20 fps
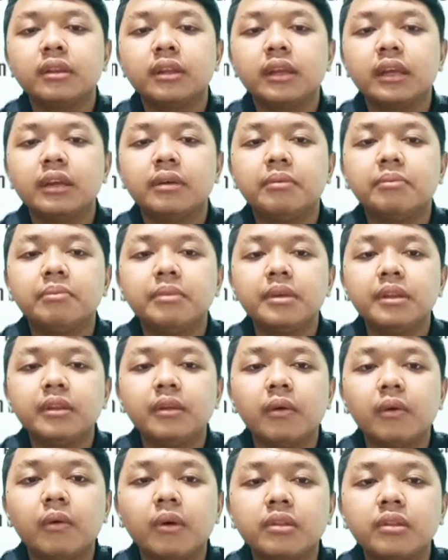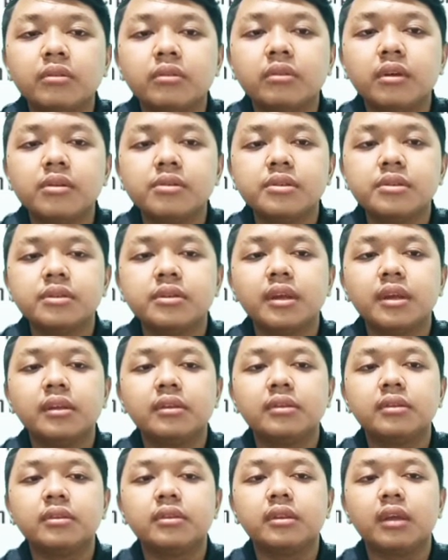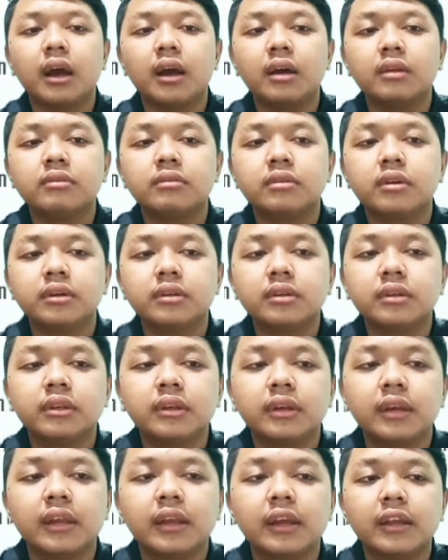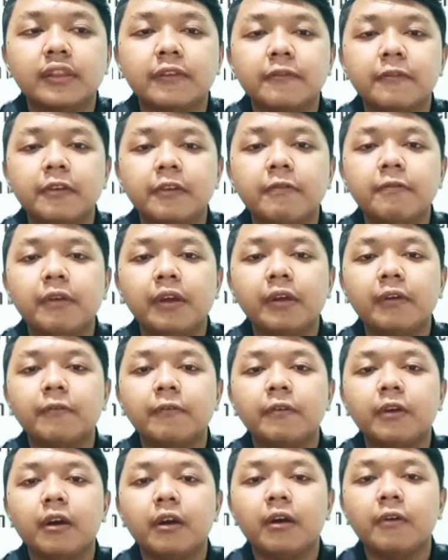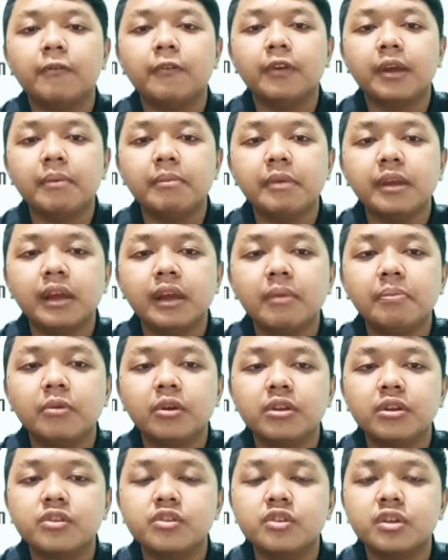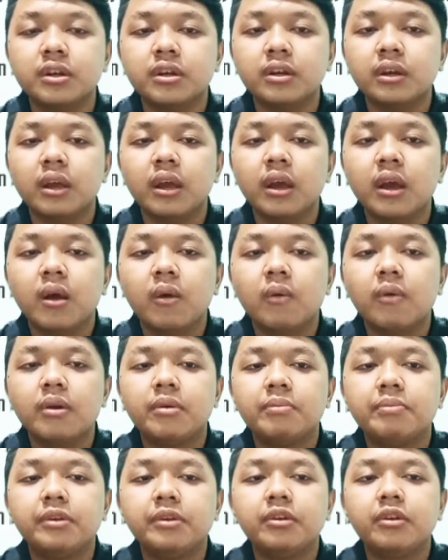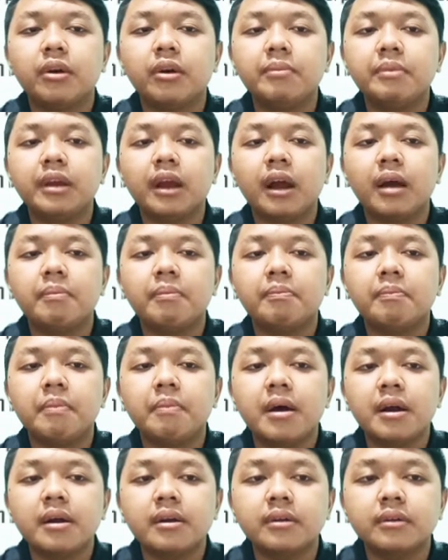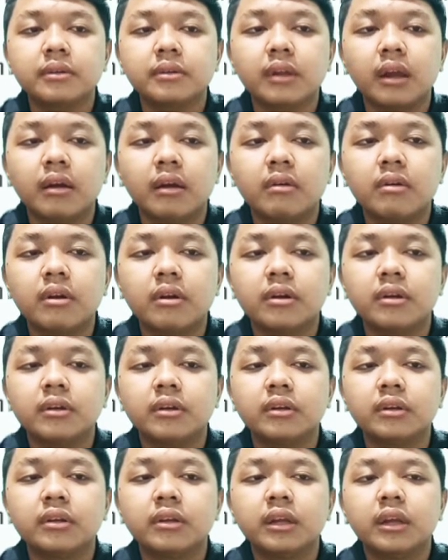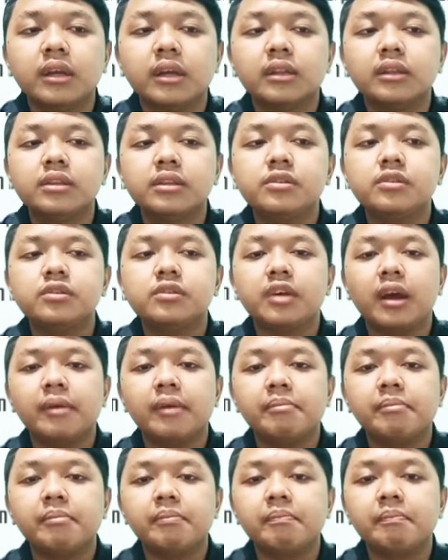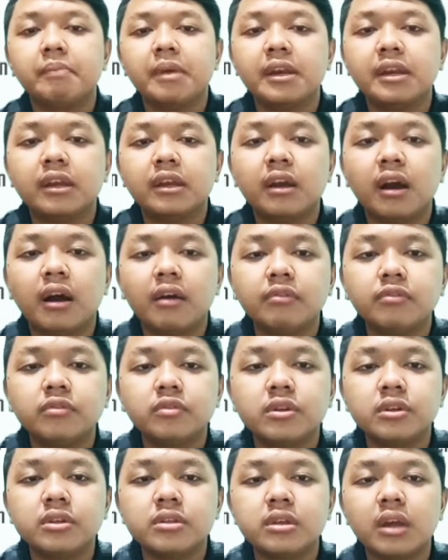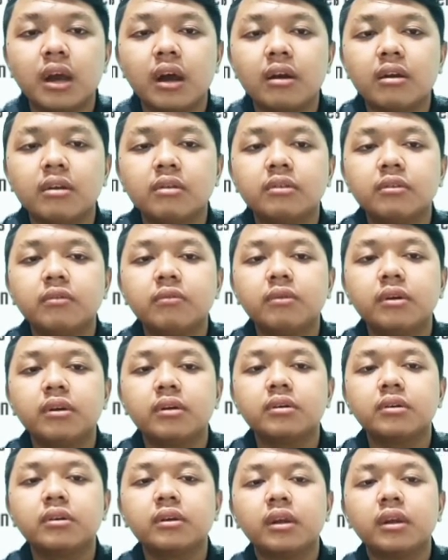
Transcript: in mid-1900, negative effects of chemical pollution were becoming apparent. Around this time, many countries around the world